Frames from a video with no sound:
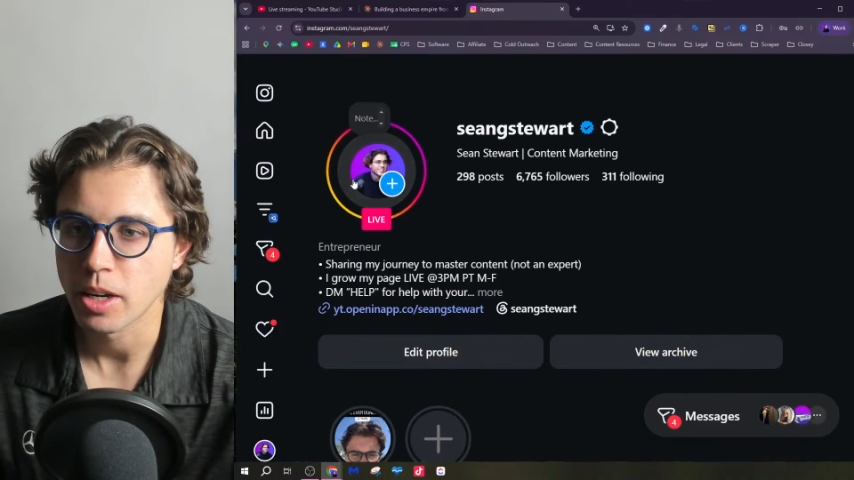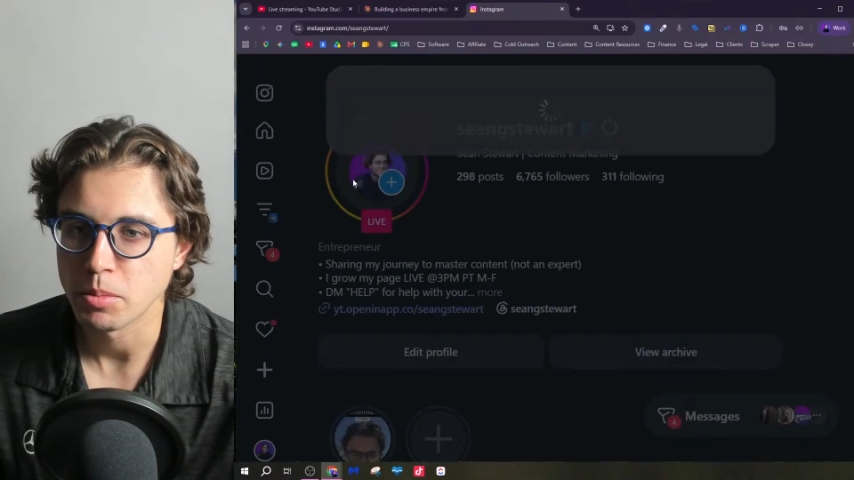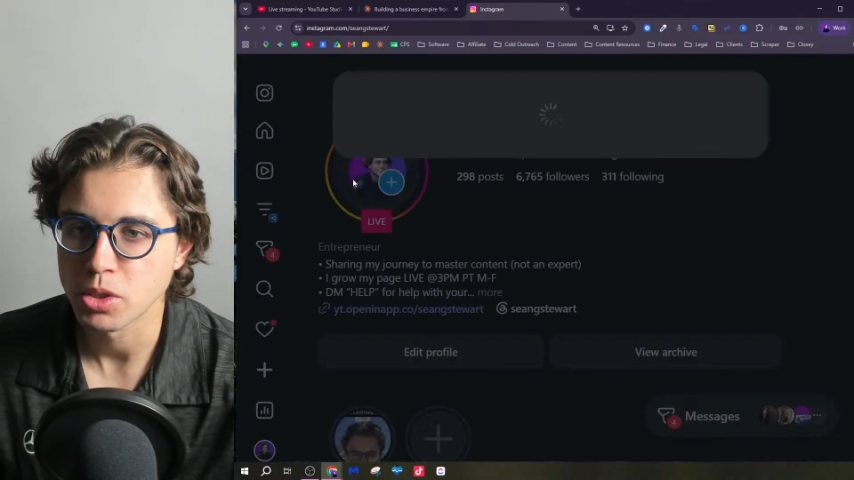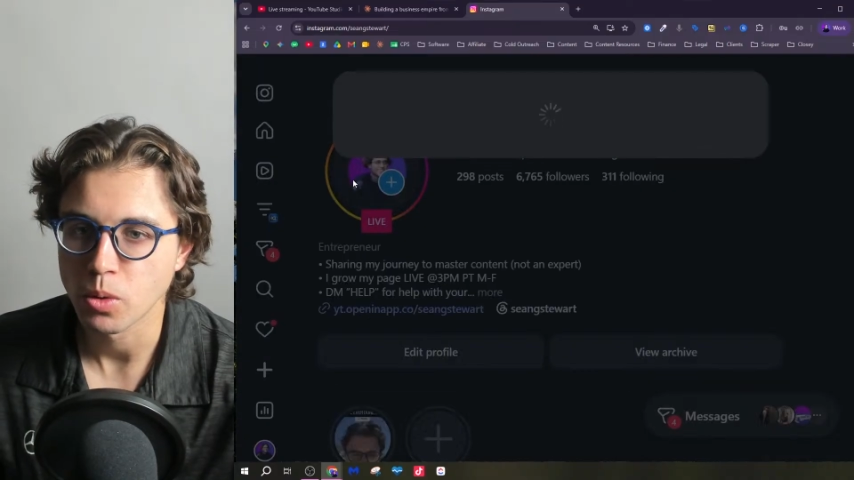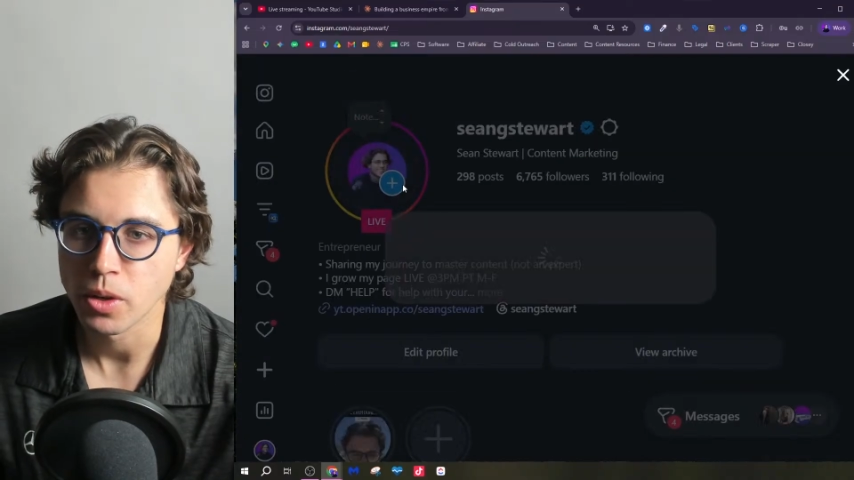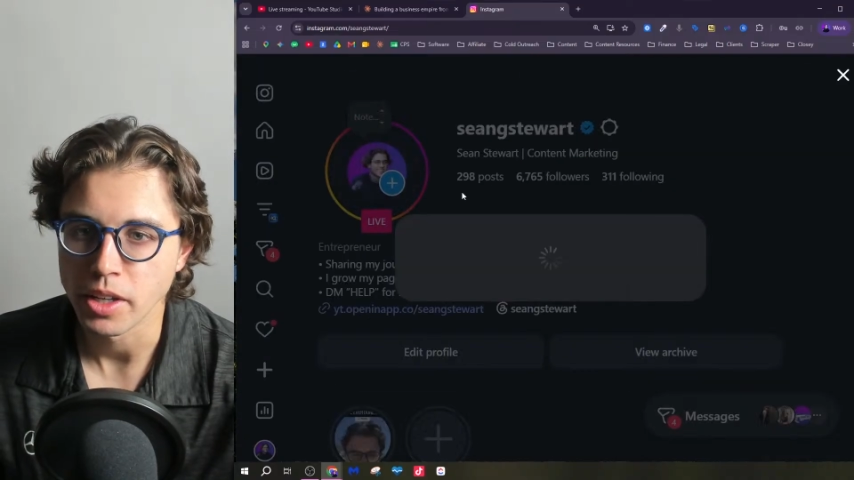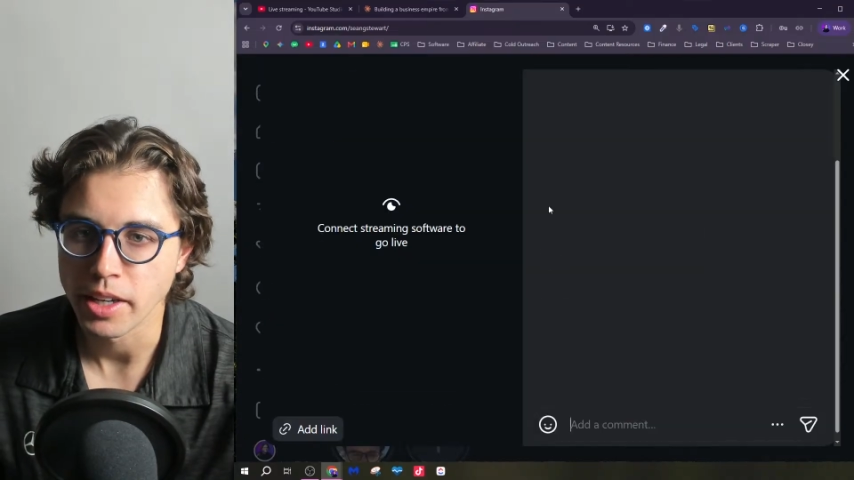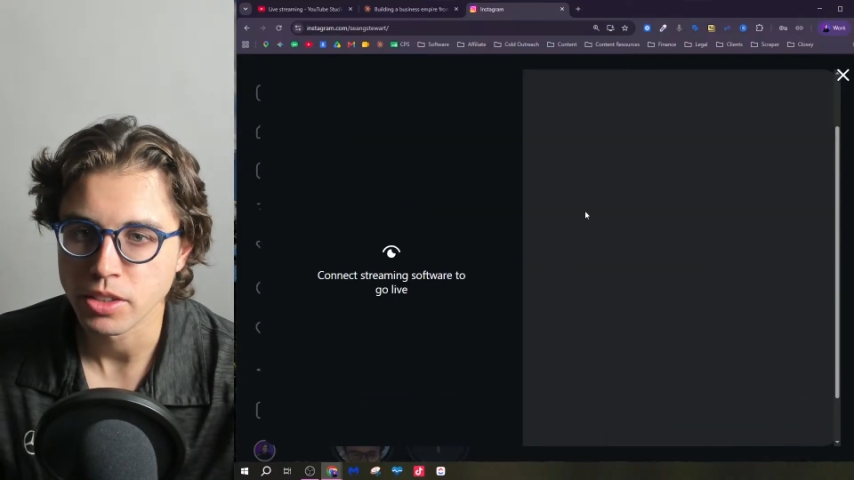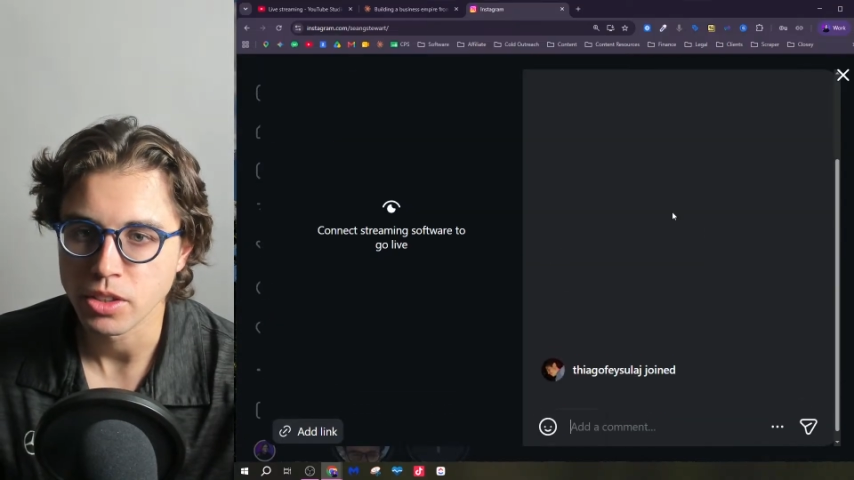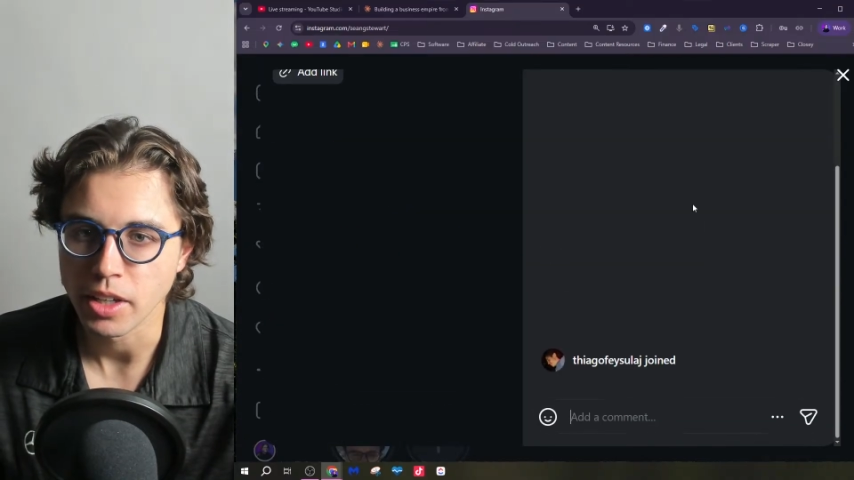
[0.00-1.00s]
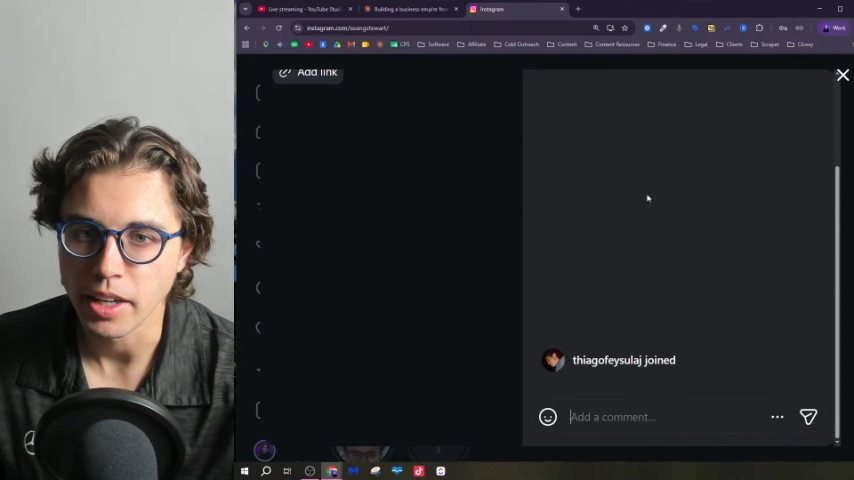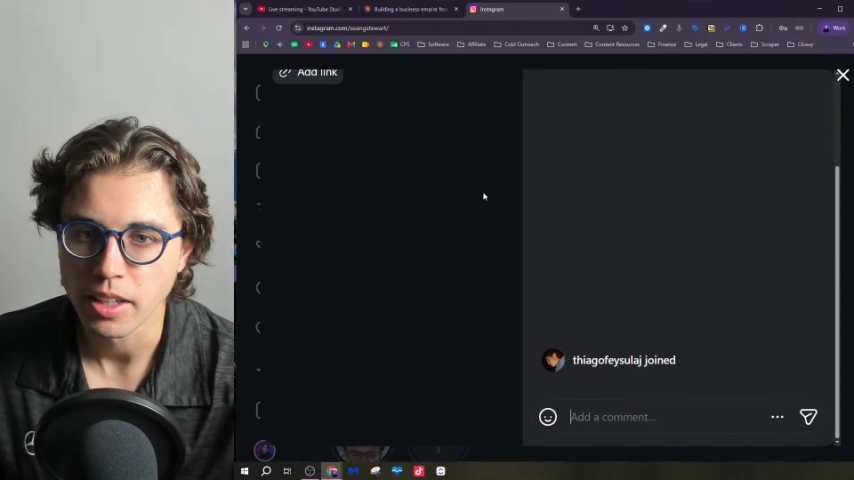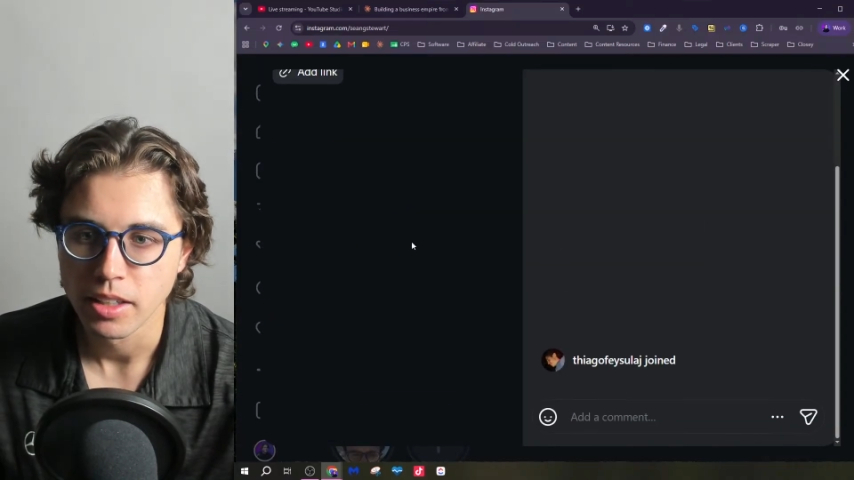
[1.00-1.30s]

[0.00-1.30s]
story yesterday.